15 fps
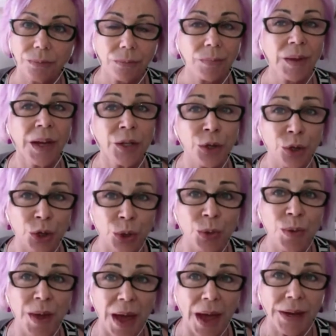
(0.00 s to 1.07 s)
And you do
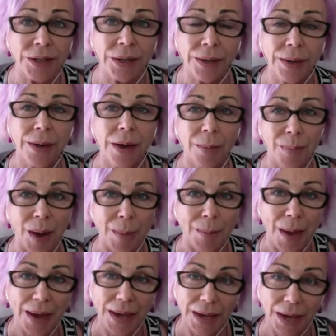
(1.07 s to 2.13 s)
that by
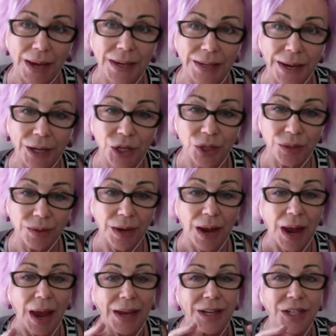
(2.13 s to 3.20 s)
making a connection
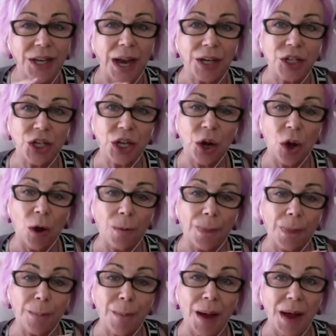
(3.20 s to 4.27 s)
and touching on
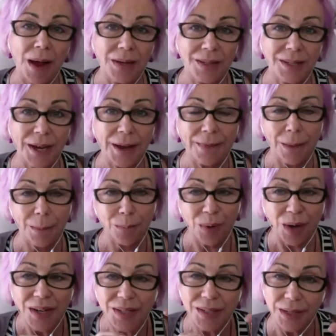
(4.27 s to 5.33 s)
the past and the
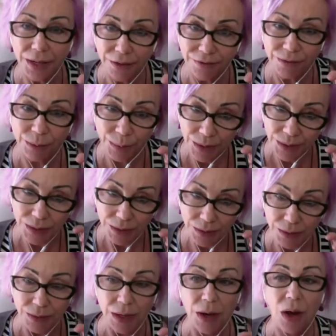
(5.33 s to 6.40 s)
present
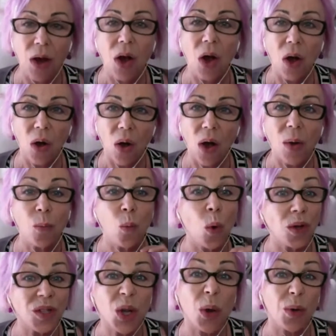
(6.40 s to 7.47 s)
influences and
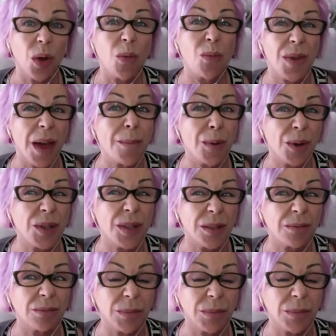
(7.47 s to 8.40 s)
what's going on with that person.